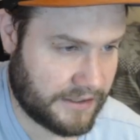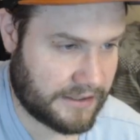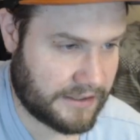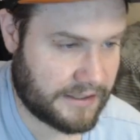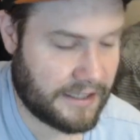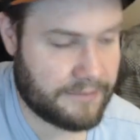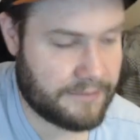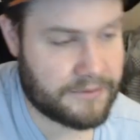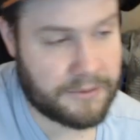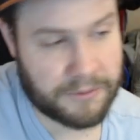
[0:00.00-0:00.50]

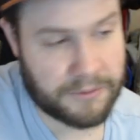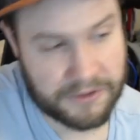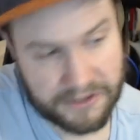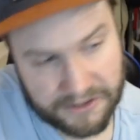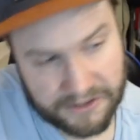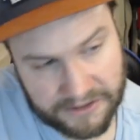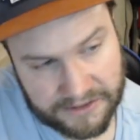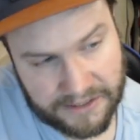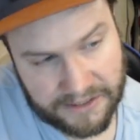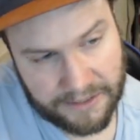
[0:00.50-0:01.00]
times the
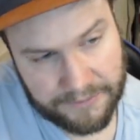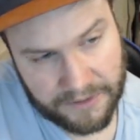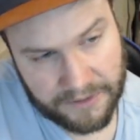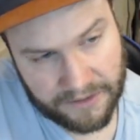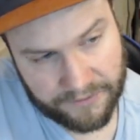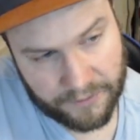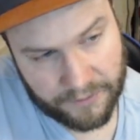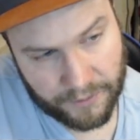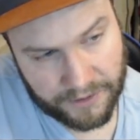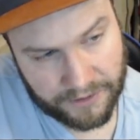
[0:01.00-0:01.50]
percent of the time you
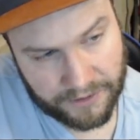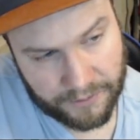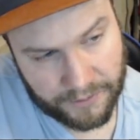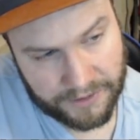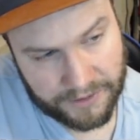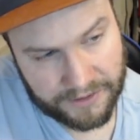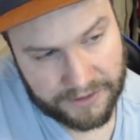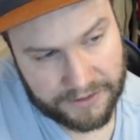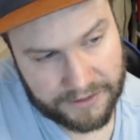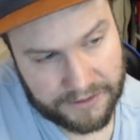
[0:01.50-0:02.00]
have
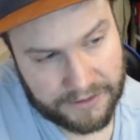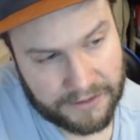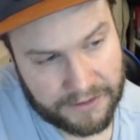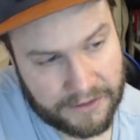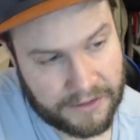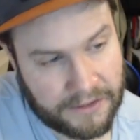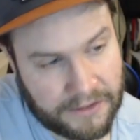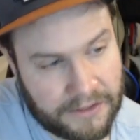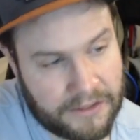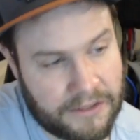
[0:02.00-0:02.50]
queen-queen.
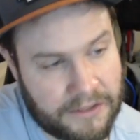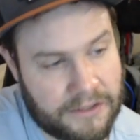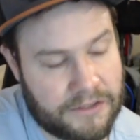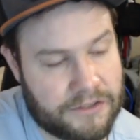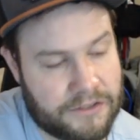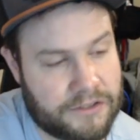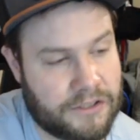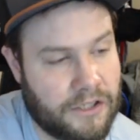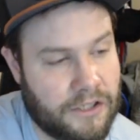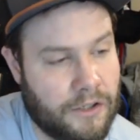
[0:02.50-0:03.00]

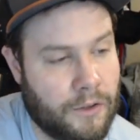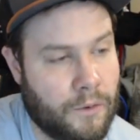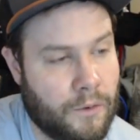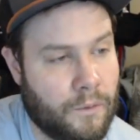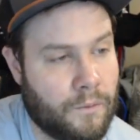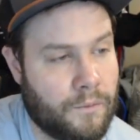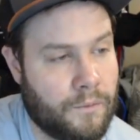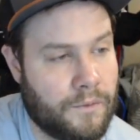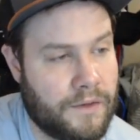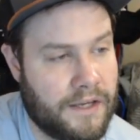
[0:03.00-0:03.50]

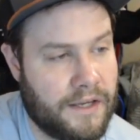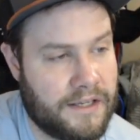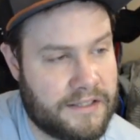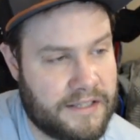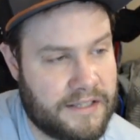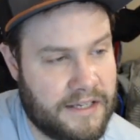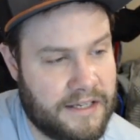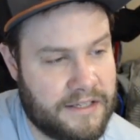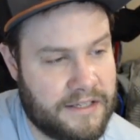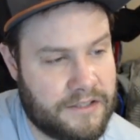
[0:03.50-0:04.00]
So
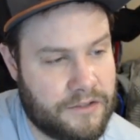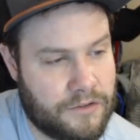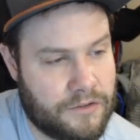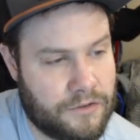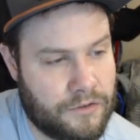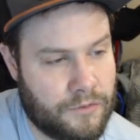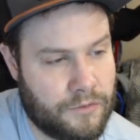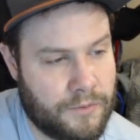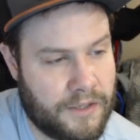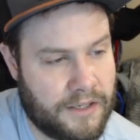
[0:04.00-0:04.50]
ace-ace,
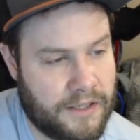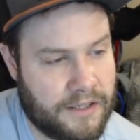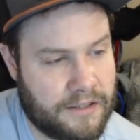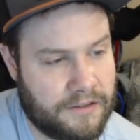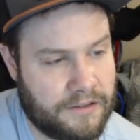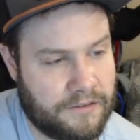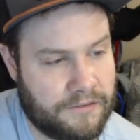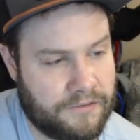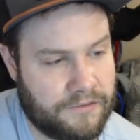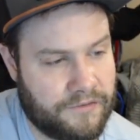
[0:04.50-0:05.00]
you make
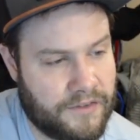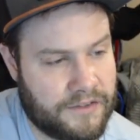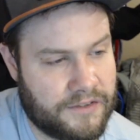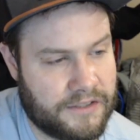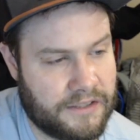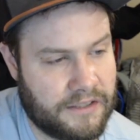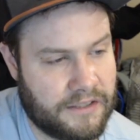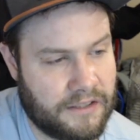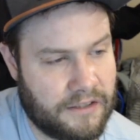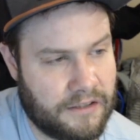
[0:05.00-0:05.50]

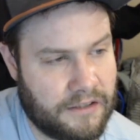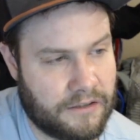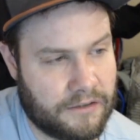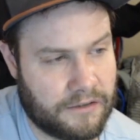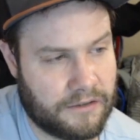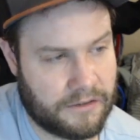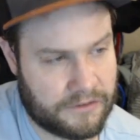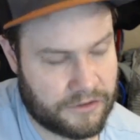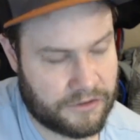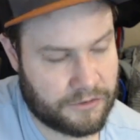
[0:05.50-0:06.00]

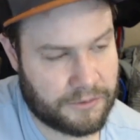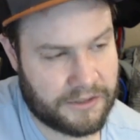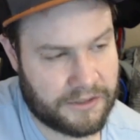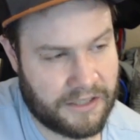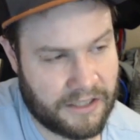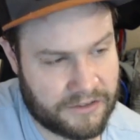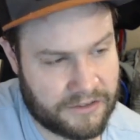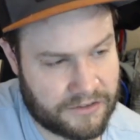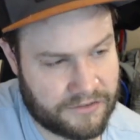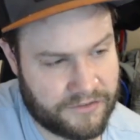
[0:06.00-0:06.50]

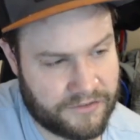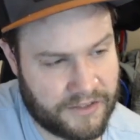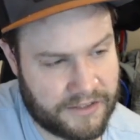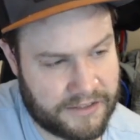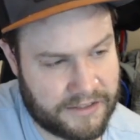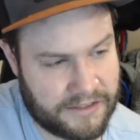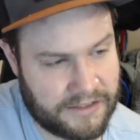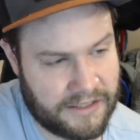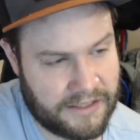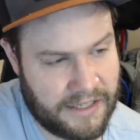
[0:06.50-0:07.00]

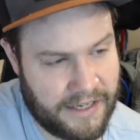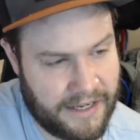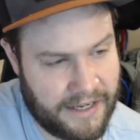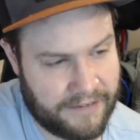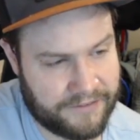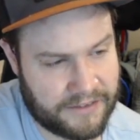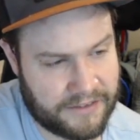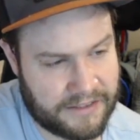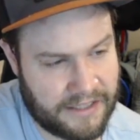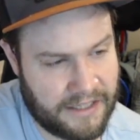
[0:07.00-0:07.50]
$150
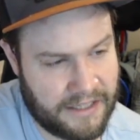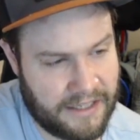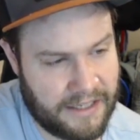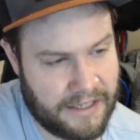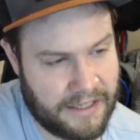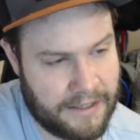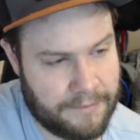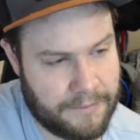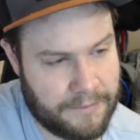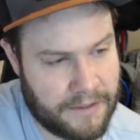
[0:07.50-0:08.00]
half the
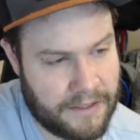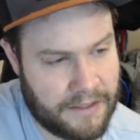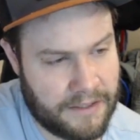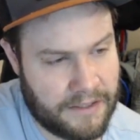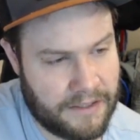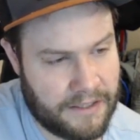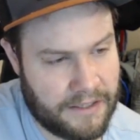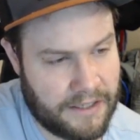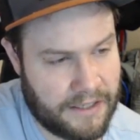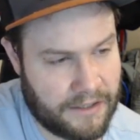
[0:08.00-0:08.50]
time,
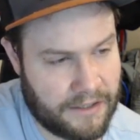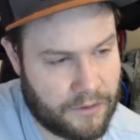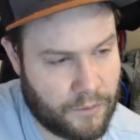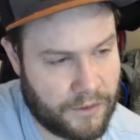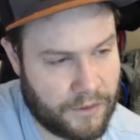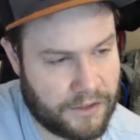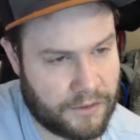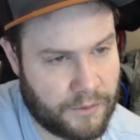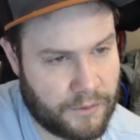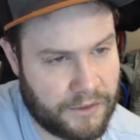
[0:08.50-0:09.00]
and
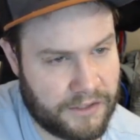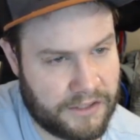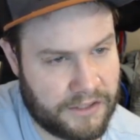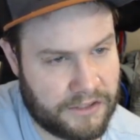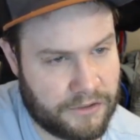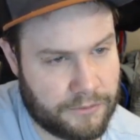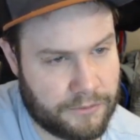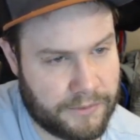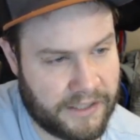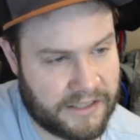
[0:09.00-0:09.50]

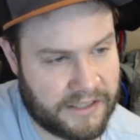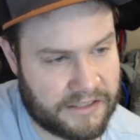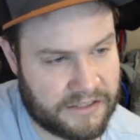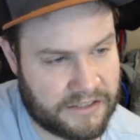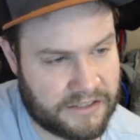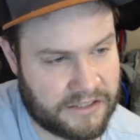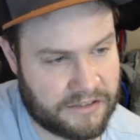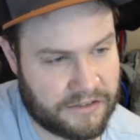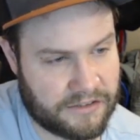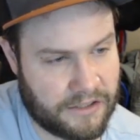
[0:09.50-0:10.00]
queen-queen, you make
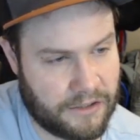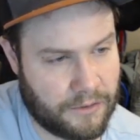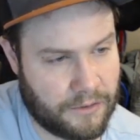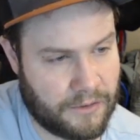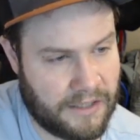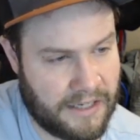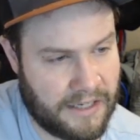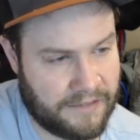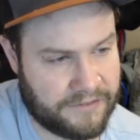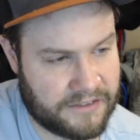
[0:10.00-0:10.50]
0
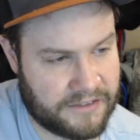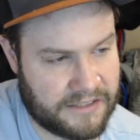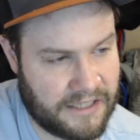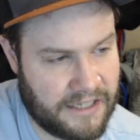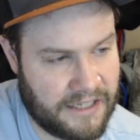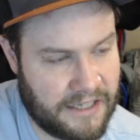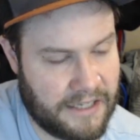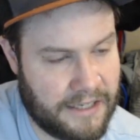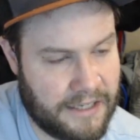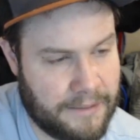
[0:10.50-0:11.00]
half the
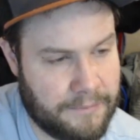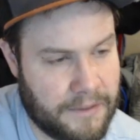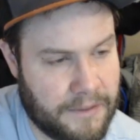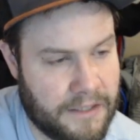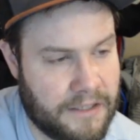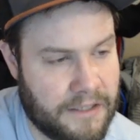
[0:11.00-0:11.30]
time,